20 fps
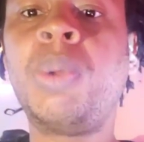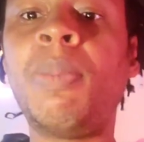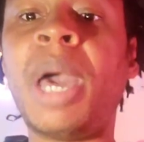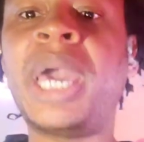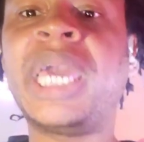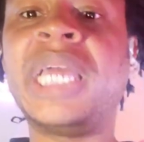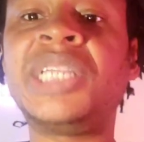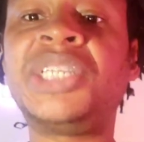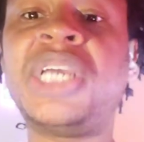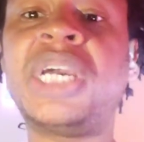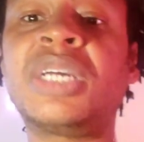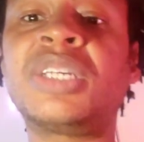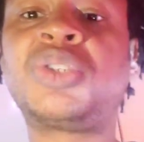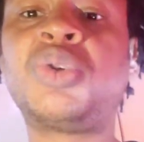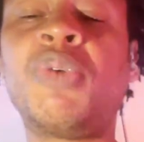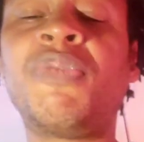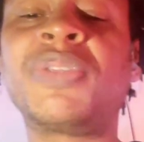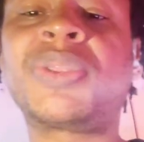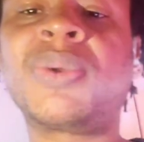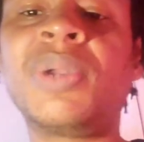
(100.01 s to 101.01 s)
We might get checker
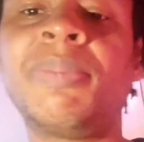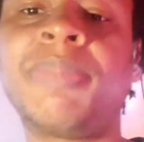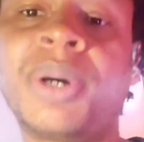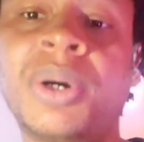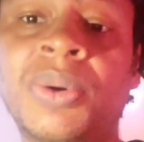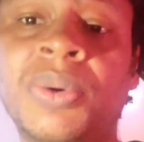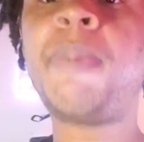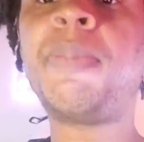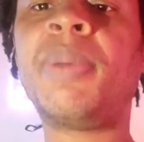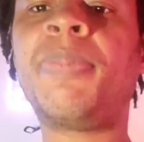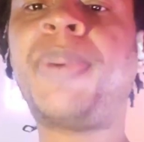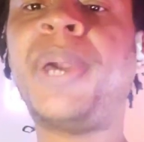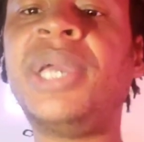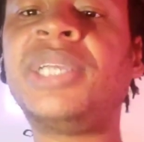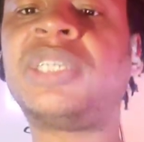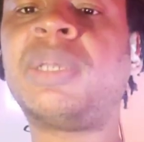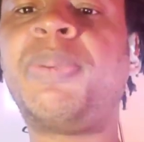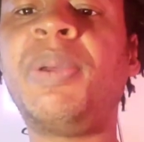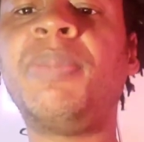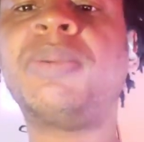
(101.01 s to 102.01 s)
two for three bowl. I'm
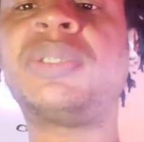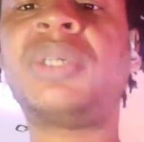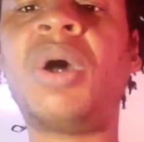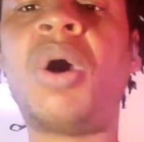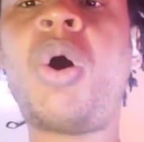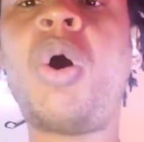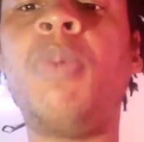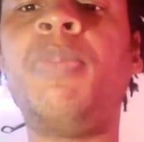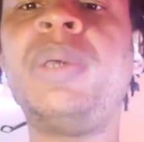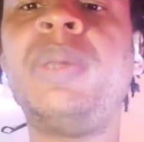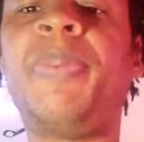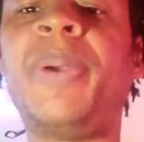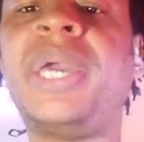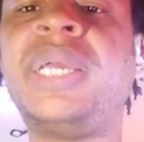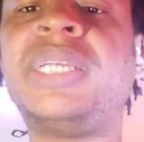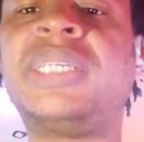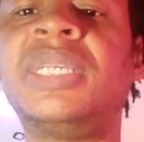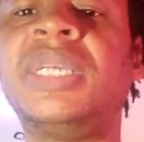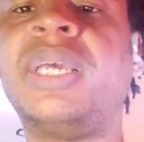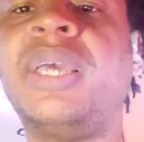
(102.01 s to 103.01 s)
impatient. People say, "Oh, be
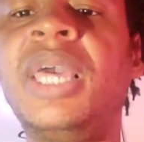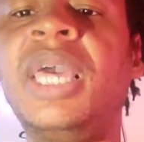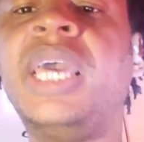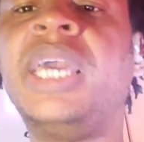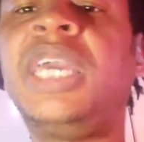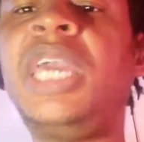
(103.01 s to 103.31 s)
patient.